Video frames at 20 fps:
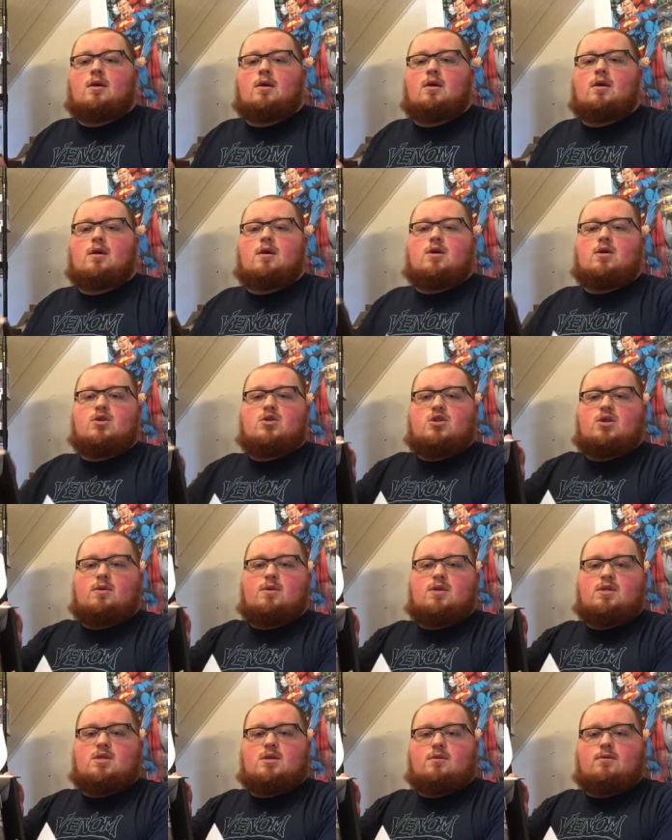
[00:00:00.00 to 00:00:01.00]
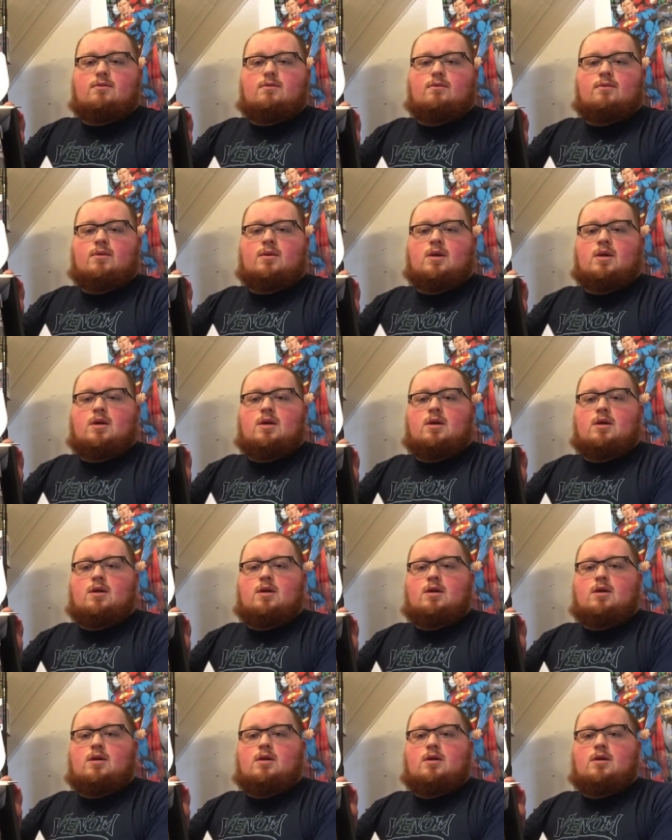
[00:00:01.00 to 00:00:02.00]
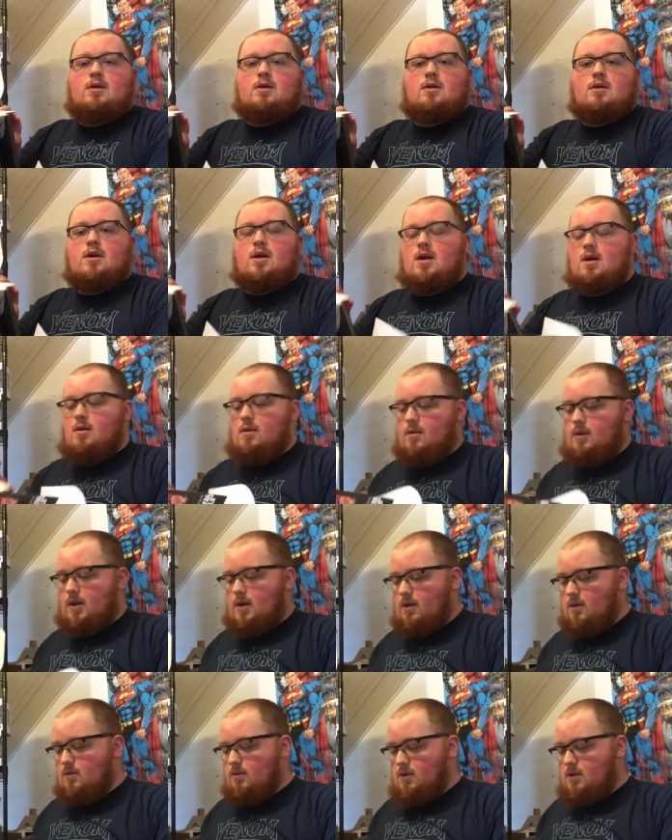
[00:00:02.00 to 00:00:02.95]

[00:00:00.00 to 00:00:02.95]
And show it. There we go.